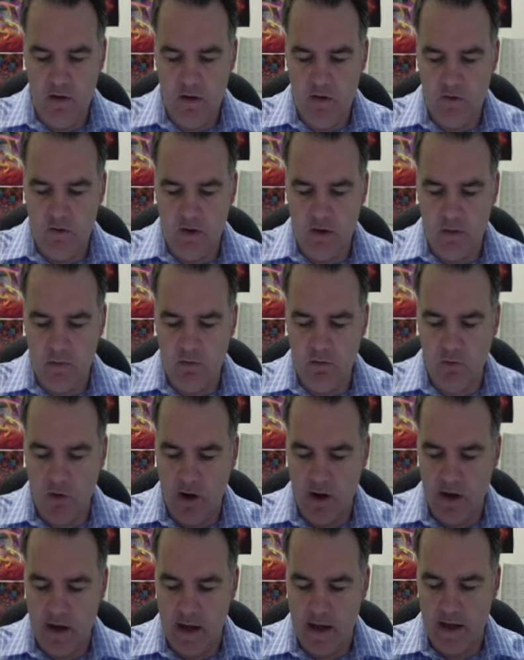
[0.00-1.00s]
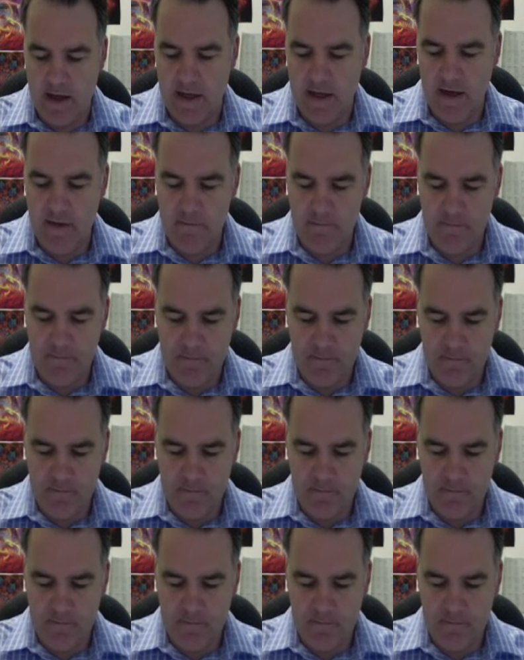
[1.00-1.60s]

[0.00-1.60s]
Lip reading: So let me write it out again.